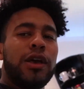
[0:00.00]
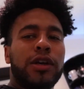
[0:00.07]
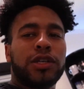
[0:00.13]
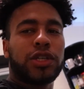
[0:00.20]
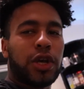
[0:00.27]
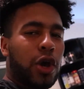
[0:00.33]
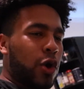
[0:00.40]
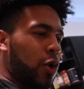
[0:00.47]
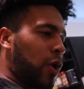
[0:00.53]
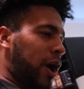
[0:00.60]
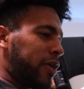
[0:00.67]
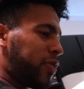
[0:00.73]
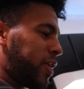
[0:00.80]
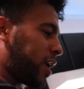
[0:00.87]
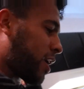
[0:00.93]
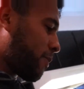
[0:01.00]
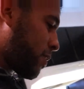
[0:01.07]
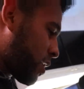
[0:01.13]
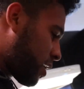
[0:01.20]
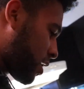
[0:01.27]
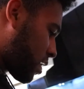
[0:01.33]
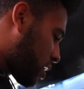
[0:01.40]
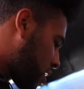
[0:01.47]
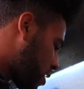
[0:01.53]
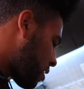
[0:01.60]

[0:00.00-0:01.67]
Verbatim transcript: So I think I'm gonna